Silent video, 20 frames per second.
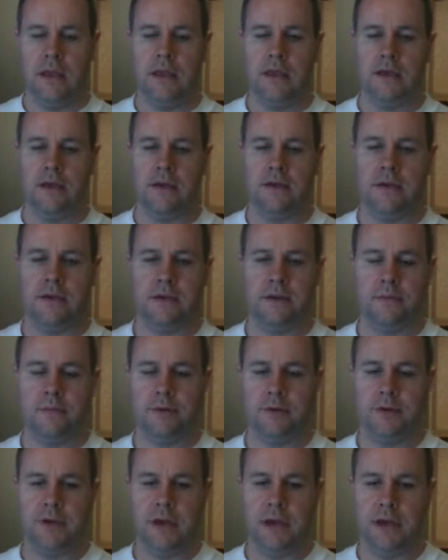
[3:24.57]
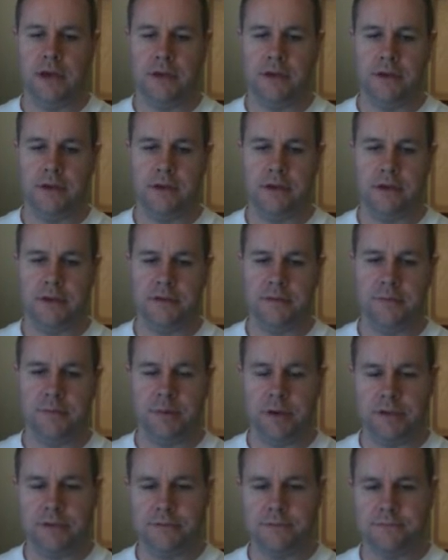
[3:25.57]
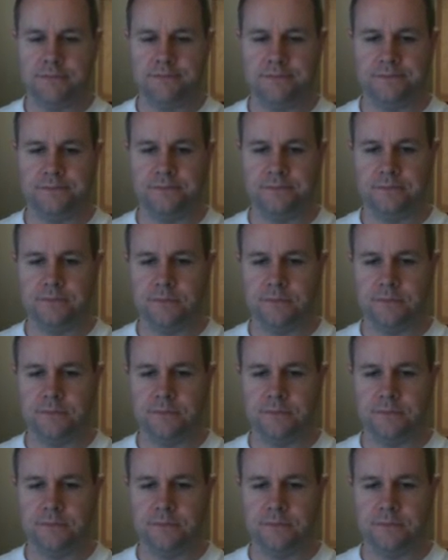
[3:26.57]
And I'm going to add a nice button